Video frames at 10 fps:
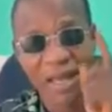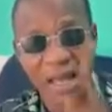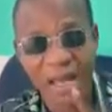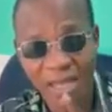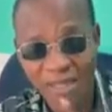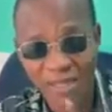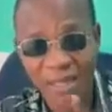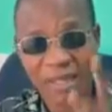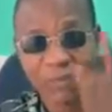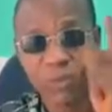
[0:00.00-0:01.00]
And
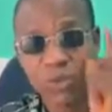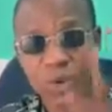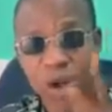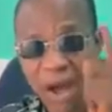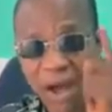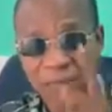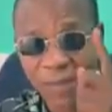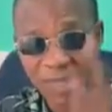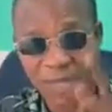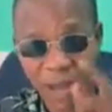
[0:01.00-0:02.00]
if we don't have
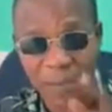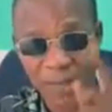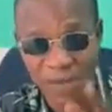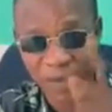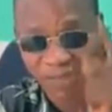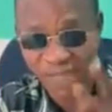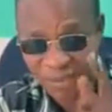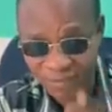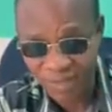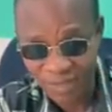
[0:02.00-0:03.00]
mercy among
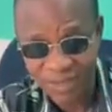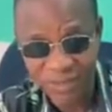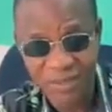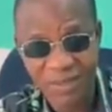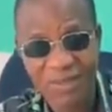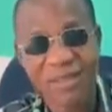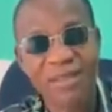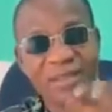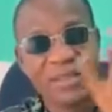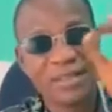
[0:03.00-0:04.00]
ourselves,
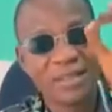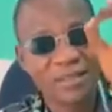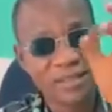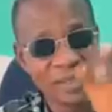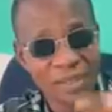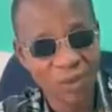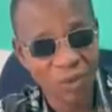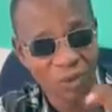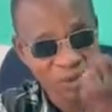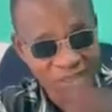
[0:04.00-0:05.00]
the
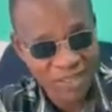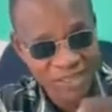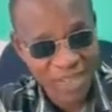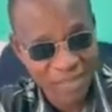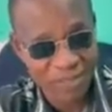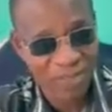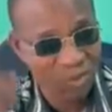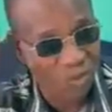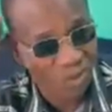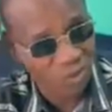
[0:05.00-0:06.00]
original
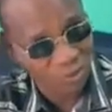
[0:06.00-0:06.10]
mercy on